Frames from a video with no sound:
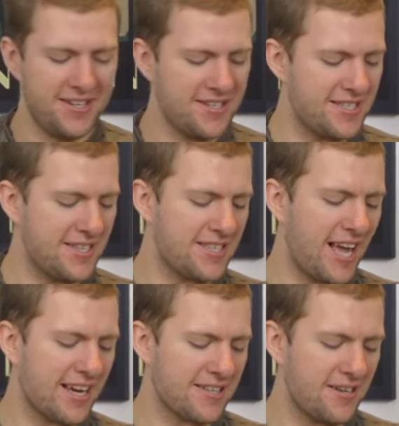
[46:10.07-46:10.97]
Just the
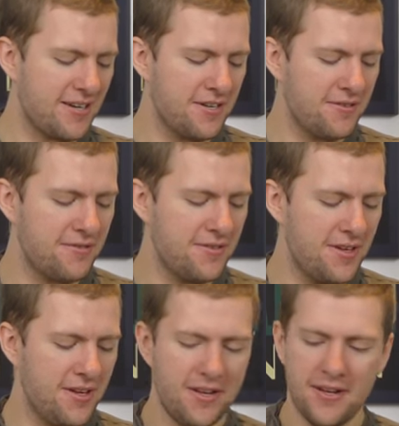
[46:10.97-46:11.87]
tagline of
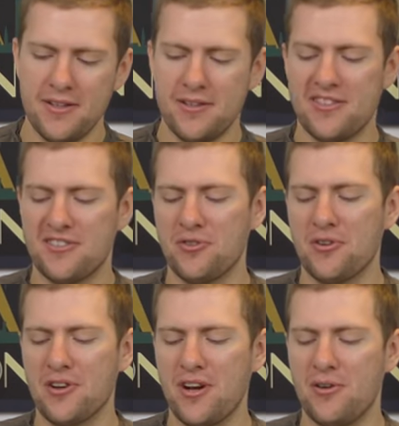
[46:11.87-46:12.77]
the
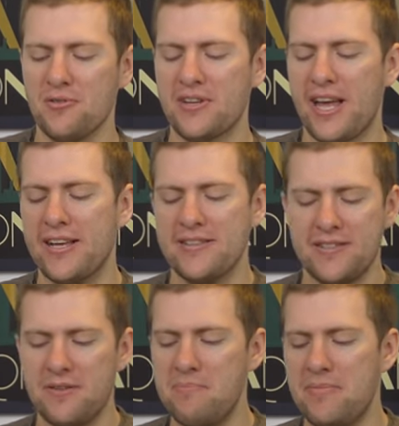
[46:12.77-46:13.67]
stronger Hulk gets,
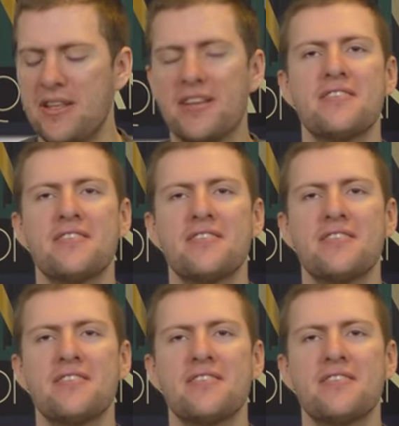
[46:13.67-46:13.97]
the uh,